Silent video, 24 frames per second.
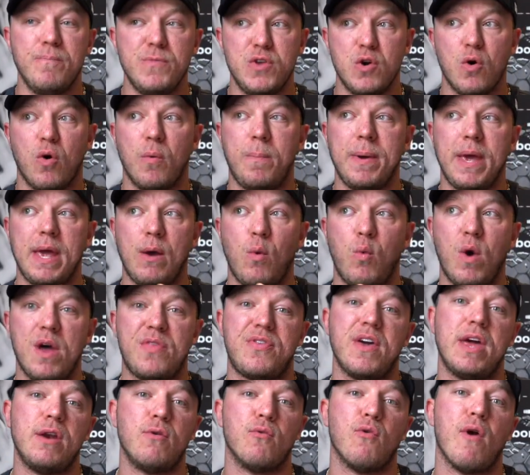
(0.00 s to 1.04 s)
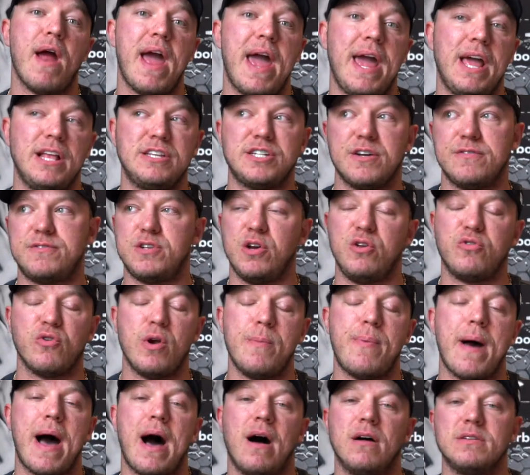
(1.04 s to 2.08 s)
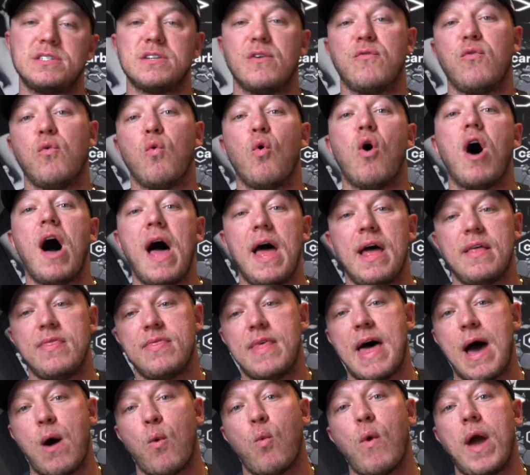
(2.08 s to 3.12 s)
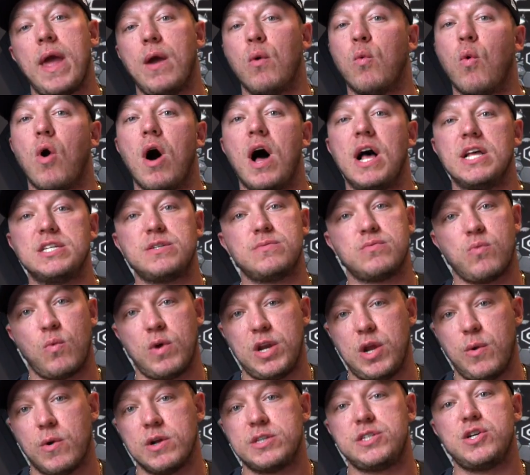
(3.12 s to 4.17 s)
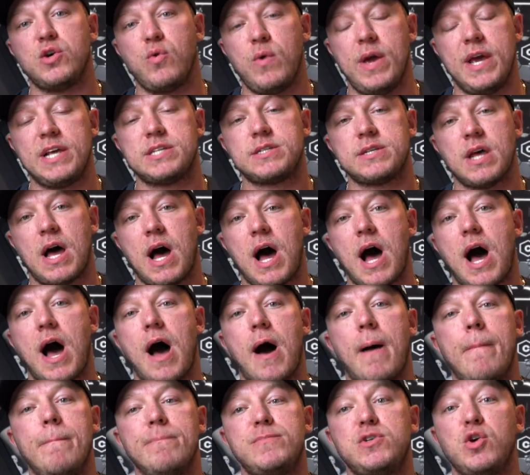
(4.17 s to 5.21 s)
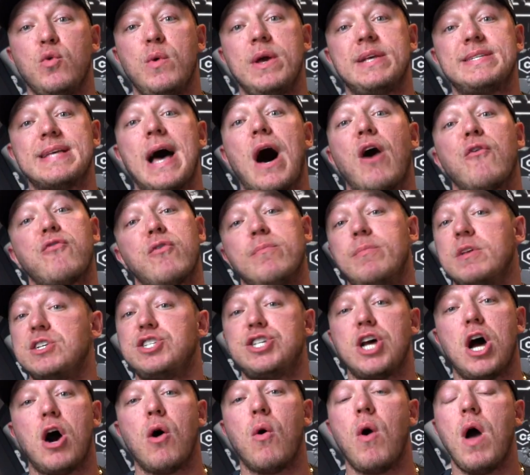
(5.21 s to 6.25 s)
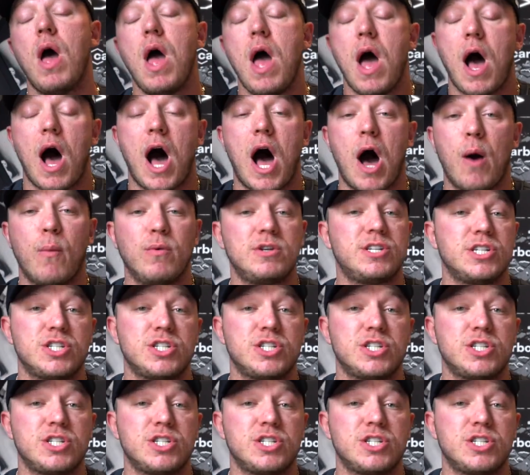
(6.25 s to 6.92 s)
you'll be within range of 2-3 pounds of what that weight was when you were 2 weeks out from the show, which